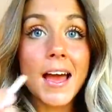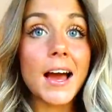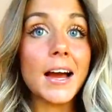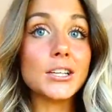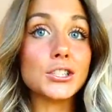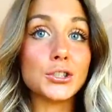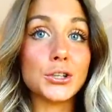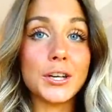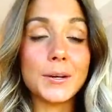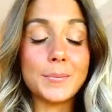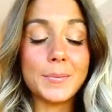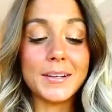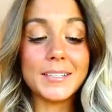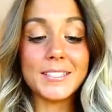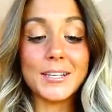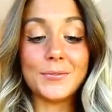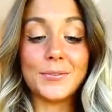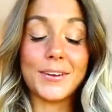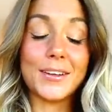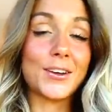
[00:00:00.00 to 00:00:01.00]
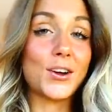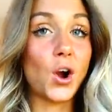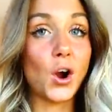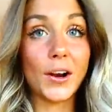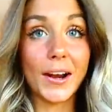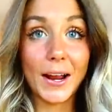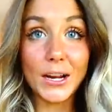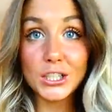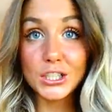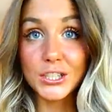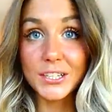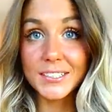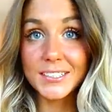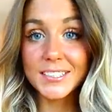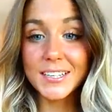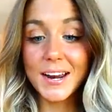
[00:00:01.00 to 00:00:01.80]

I treated myself like a Kardashian